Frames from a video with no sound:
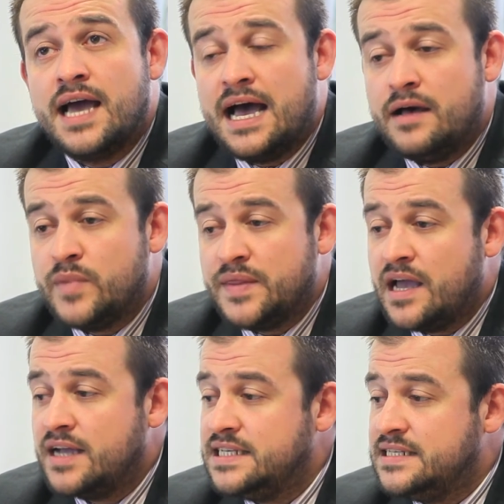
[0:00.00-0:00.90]
And
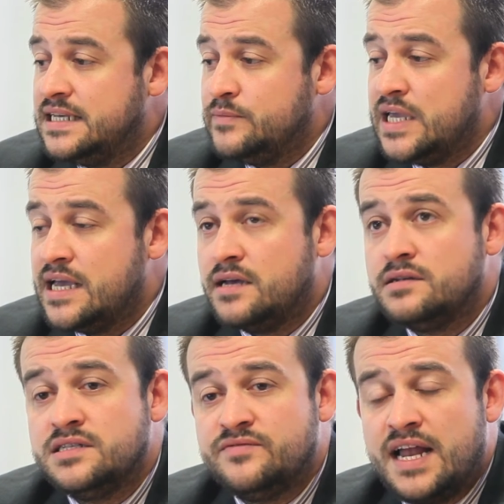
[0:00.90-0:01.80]
the IT team here
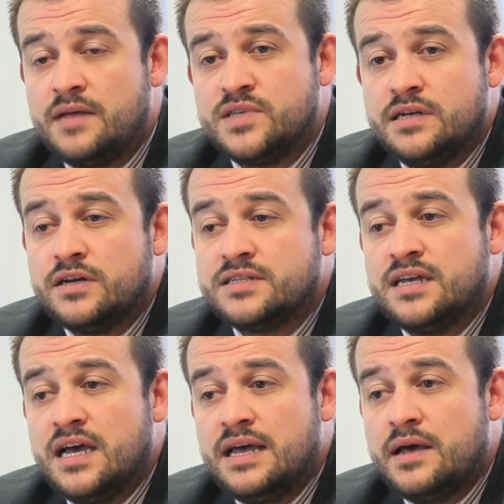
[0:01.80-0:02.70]
developed and looked
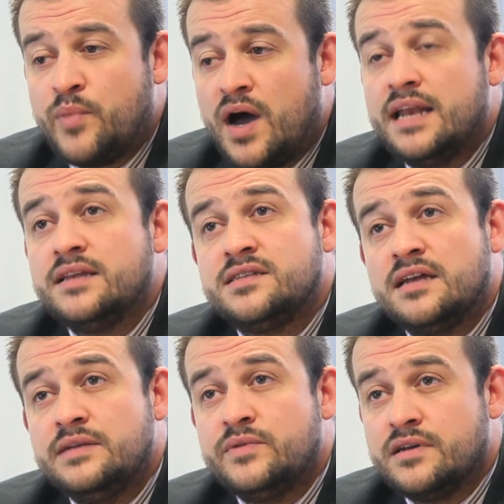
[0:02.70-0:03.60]
at a pilot
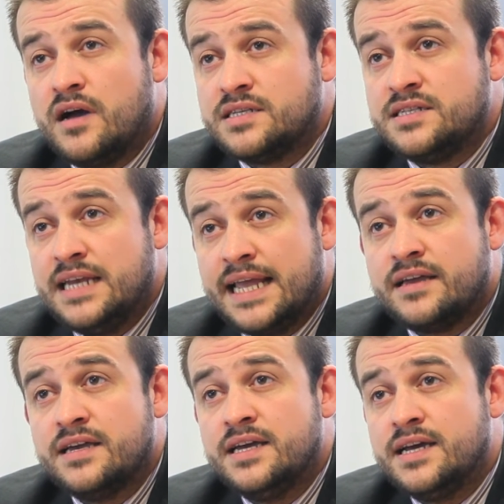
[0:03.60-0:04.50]
study with regards to Link
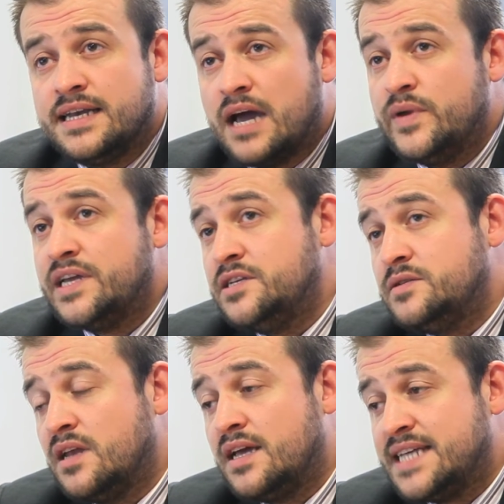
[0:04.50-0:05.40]
and how we could
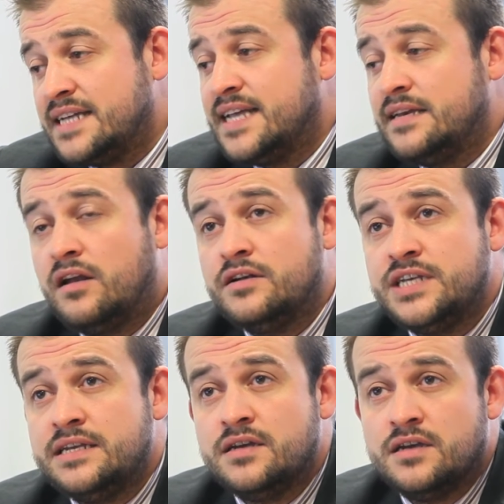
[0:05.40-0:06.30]
utilise that
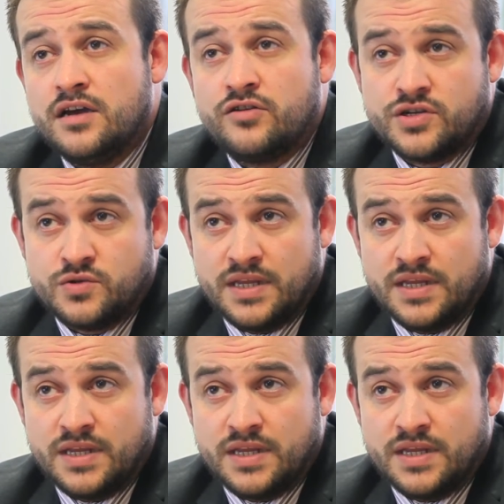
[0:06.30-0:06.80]
technology across